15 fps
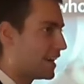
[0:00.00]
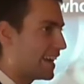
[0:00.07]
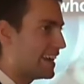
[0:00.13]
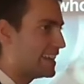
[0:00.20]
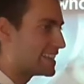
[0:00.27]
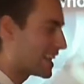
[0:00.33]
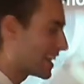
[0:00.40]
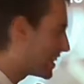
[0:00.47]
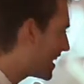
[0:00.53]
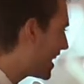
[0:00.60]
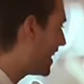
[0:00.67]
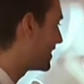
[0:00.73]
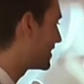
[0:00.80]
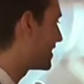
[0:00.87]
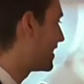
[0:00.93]
is
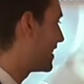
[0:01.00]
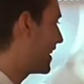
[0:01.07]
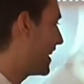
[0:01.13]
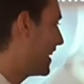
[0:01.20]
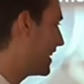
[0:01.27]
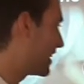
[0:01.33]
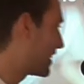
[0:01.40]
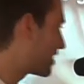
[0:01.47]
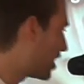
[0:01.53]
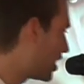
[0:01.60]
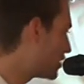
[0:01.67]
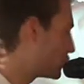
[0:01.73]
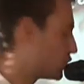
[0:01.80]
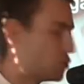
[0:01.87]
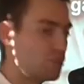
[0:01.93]
not a
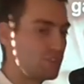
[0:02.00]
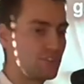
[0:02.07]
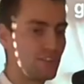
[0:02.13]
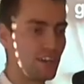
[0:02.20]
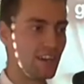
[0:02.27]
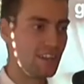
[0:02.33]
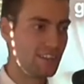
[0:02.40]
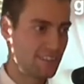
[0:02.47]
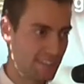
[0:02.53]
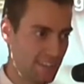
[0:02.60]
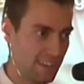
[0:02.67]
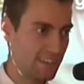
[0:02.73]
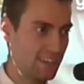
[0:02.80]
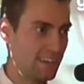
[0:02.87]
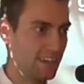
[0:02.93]
conscious
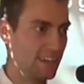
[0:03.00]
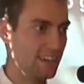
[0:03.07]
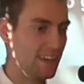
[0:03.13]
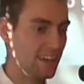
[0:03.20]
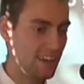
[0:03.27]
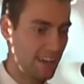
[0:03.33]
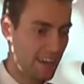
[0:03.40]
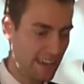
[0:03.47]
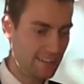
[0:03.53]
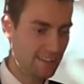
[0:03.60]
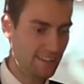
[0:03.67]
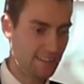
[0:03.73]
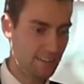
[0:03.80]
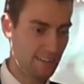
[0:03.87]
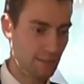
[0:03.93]
thinking
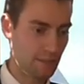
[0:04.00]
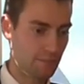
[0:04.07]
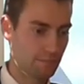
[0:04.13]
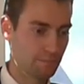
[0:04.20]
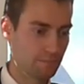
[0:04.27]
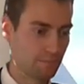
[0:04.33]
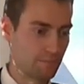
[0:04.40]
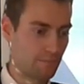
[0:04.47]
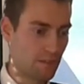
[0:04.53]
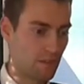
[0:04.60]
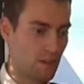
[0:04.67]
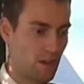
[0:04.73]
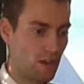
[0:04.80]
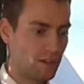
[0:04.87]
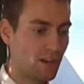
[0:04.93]
entity.
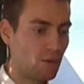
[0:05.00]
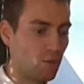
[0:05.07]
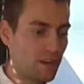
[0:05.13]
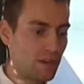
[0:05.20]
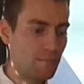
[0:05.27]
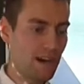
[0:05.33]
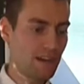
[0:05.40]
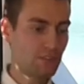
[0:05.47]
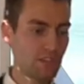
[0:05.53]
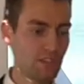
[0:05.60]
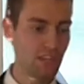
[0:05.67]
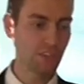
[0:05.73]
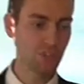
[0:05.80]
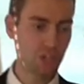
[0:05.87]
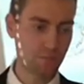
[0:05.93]
Now, what about the
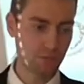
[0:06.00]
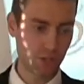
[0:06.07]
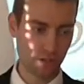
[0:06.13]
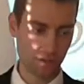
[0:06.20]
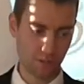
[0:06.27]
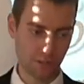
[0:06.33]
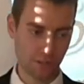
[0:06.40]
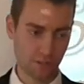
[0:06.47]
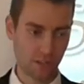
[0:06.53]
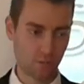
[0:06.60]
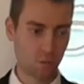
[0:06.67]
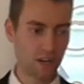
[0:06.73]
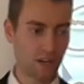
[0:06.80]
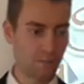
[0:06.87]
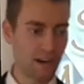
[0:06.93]
Egyptians? And
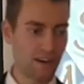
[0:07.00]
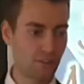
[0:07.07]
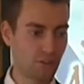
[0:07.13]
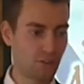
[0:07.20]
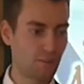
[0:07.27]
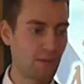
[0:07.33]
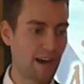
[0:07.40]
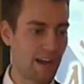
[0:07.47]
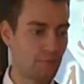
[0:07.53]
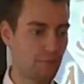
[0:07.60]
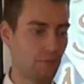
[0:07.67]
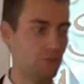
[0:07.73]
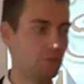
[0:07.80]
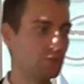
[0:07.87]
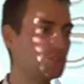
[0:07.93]
what about the
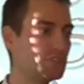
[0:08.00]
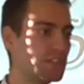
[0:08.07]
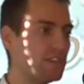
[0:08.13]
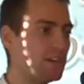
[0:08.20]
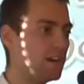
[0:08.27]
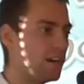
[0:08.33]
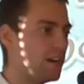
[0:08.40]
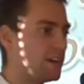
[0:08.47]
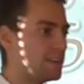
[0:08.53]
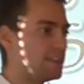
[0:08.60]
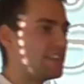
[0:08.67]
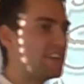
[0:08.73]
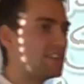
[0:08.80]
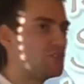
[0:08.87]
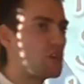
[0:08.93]
Bible? You see,
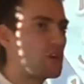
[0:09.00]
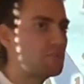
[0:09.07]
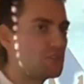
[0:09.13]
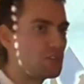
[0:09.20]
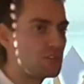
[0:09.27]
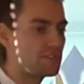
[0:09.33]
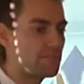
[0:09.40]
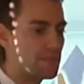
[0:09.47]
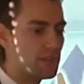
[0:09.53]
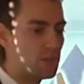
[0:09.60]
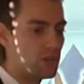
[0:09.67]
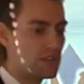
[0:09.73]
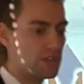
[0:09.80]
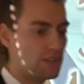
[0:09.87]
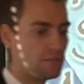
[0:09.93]
the Egyptians
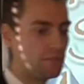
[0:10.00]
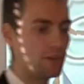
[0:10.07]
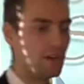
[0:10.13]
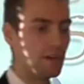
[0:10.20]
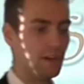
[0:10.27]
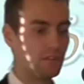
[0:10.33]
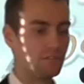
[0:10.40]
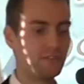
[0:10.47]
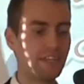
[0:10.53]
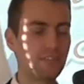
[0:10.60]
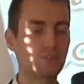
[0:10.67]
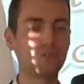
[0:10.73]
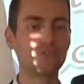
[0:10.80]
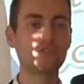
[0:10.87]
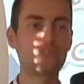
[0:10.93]
believe that
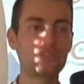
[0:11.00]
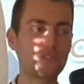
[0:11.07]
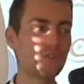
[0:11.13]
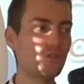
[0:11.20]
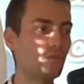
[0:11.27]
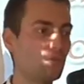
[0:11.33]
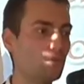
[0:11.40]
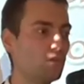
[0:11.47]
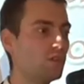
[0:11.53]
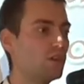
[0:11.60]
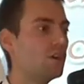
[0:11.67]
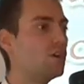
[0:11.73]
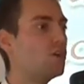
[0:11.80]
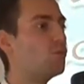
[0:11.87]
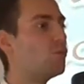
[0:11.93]
the soul
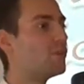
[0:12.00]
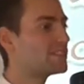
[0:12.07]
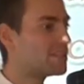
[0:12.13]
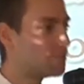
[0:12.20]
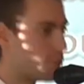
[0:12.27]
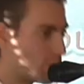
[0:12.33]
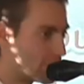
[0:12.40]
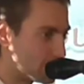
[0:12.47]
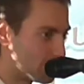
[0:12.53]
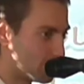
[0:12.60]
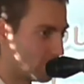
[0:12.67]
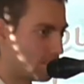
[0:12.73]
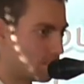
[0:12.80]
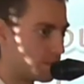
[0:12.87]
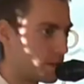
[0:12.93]
was
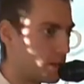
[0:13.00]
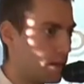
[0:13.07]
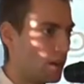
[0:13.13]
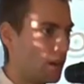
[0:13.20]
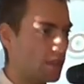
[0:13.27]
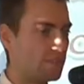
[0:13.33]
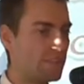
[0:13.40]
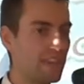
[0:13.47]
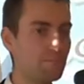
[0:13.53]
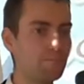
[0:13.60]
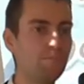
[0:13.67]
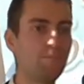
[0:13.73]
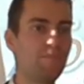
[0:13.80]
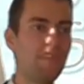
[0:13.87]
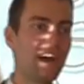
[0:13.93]
immortal. They,
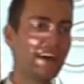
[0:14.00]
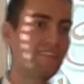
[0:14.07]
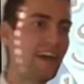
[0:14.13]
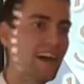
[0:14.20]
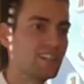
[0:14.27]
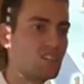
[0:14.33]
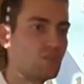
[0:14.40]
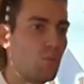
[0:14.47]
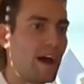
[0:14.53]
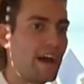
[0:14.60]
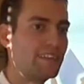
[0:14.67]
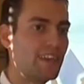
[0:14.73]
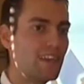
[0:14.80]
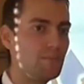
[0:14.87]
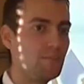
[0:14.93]
that, that's why they